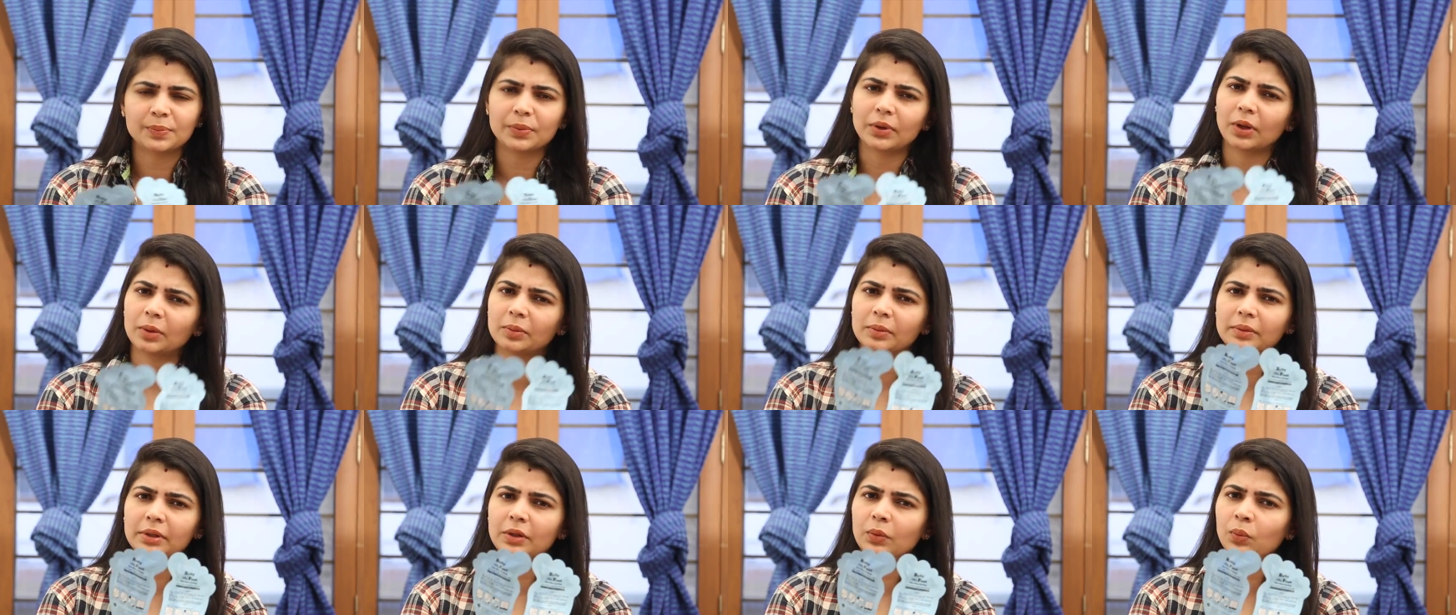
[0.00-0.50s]

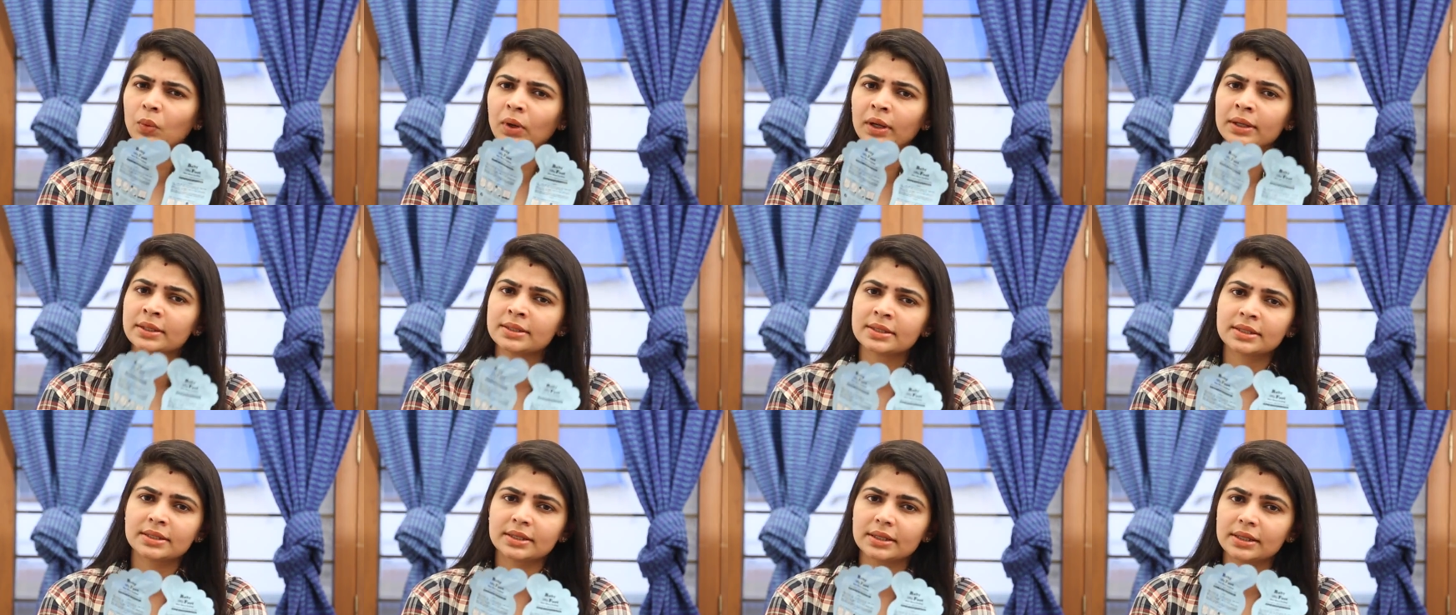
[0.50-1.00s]
probably
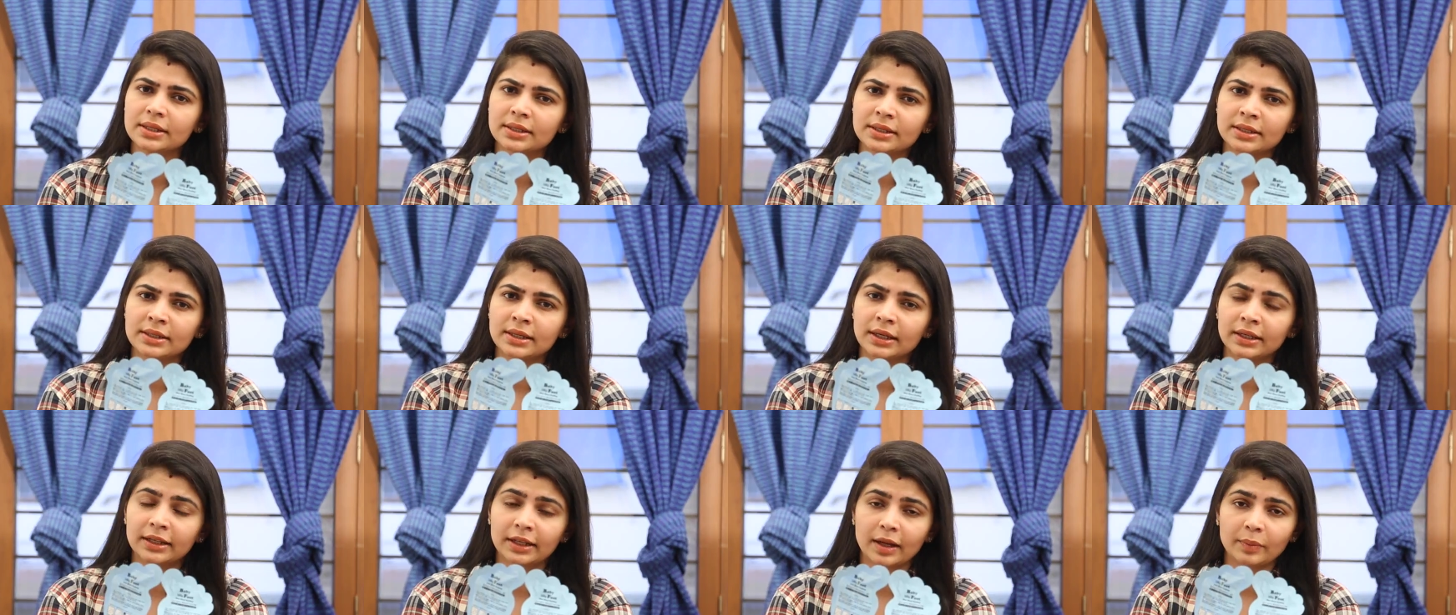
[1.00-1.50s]
once
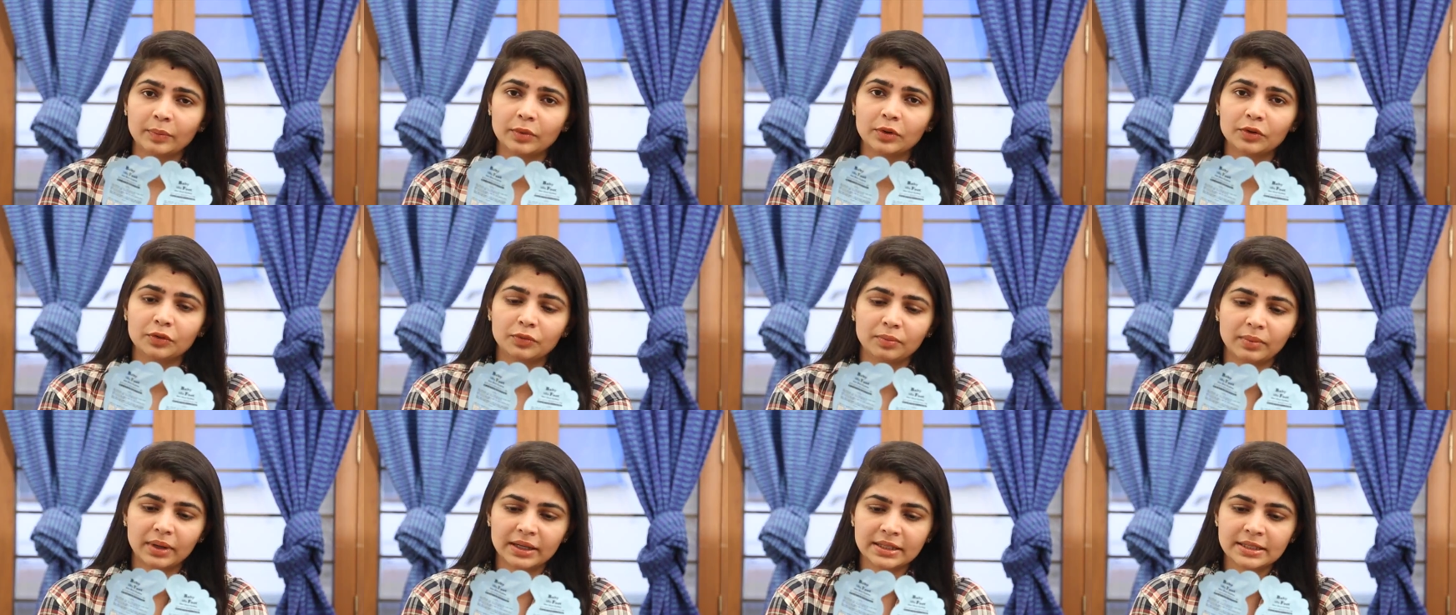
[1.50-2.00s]
in a couple
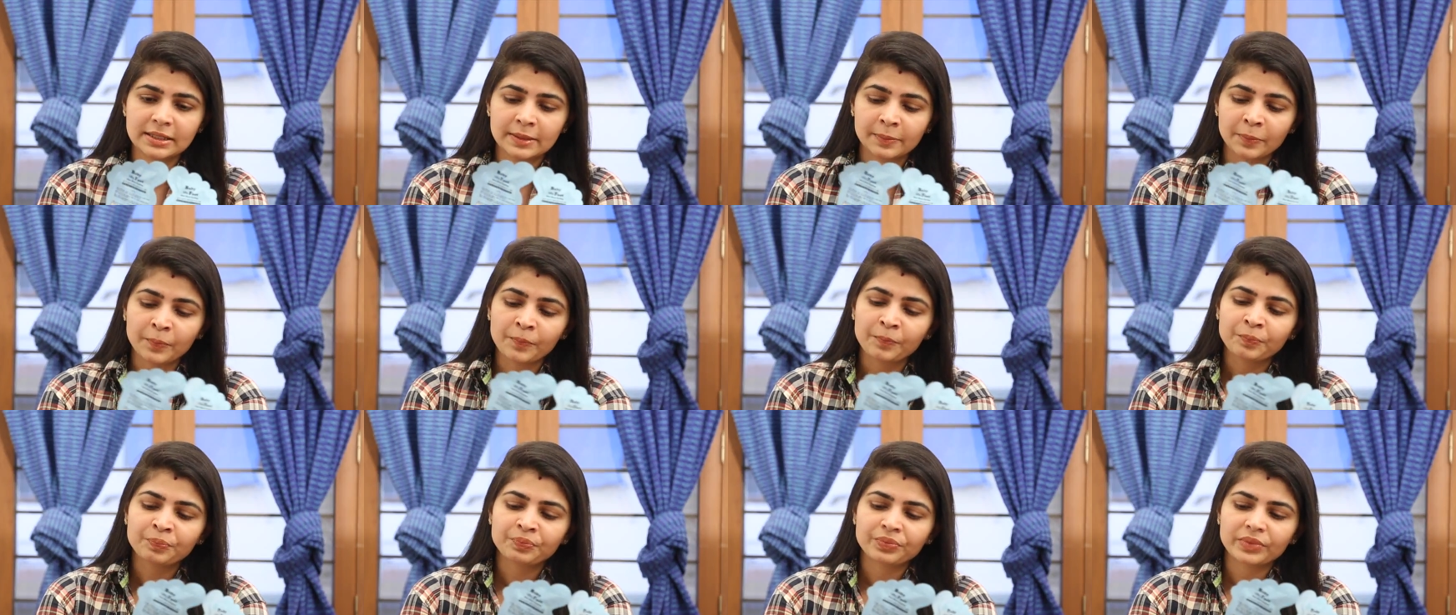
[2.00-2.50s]
of months,
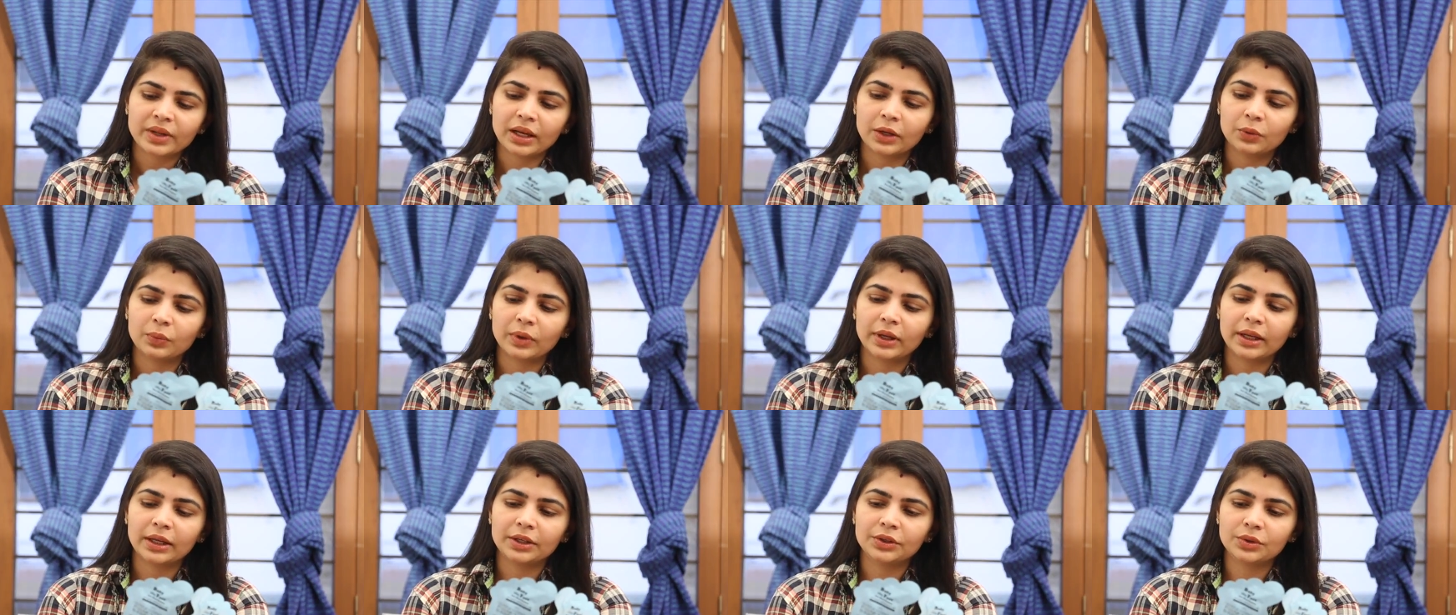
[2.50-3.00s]
and
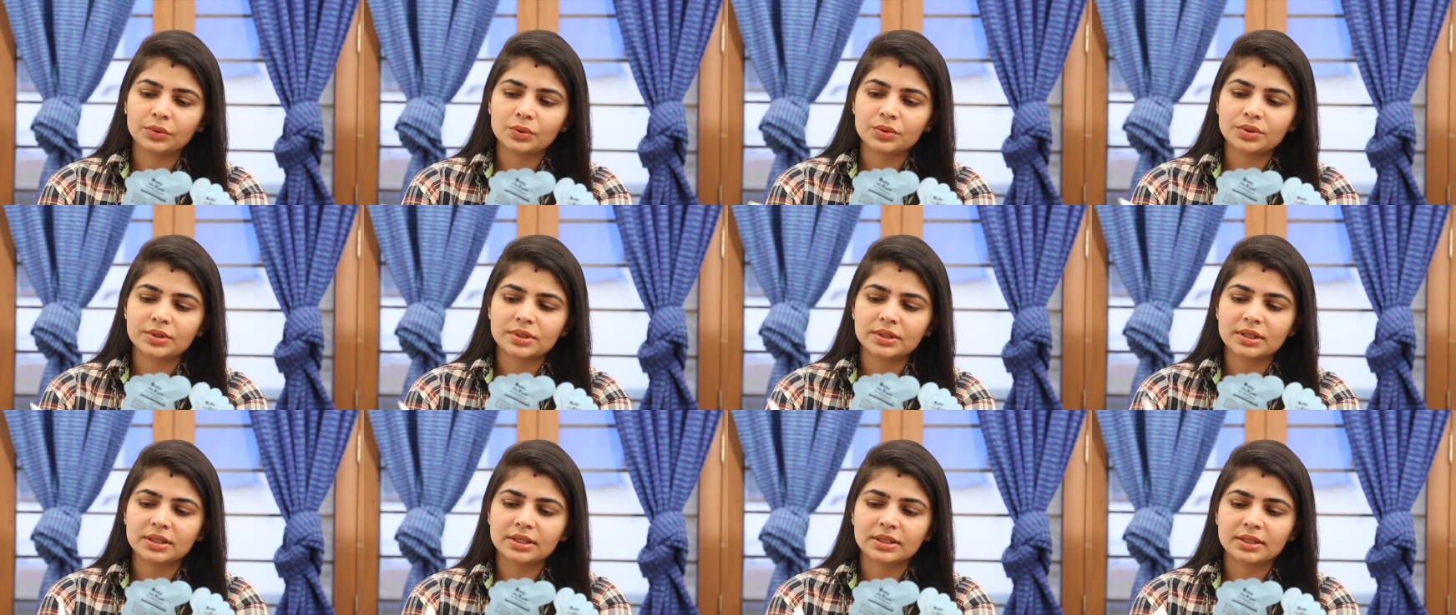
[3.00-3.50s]
when I
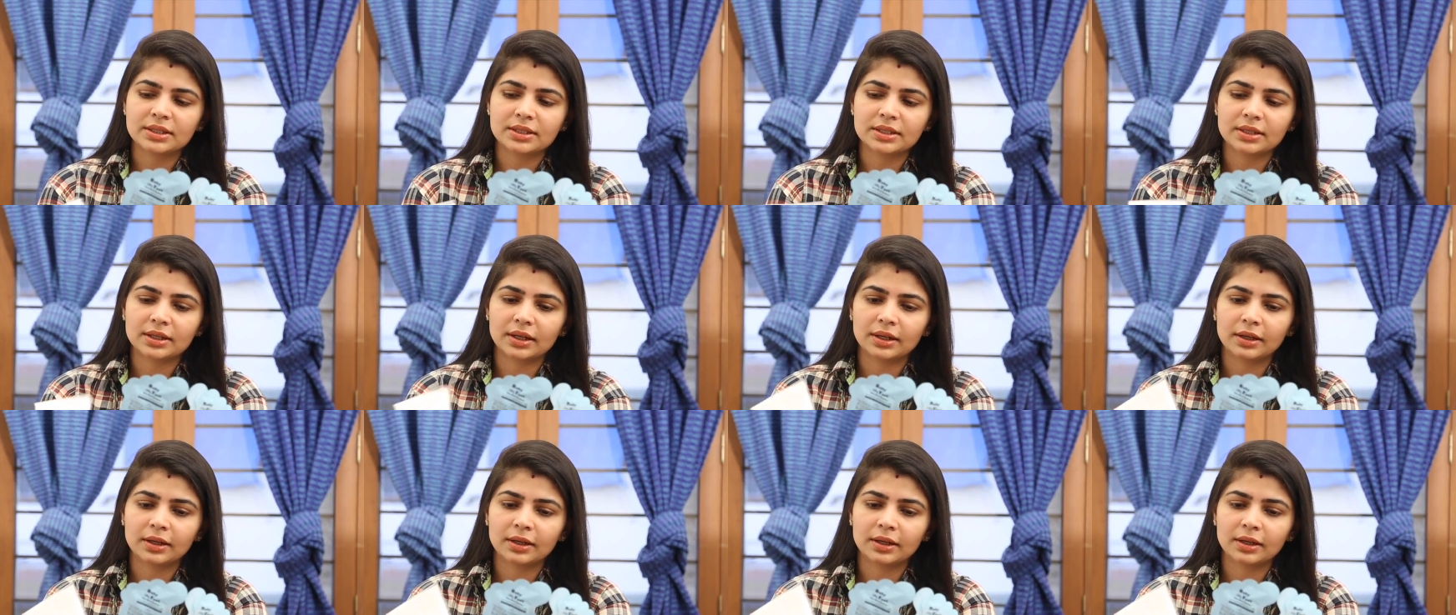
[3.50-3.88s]
use this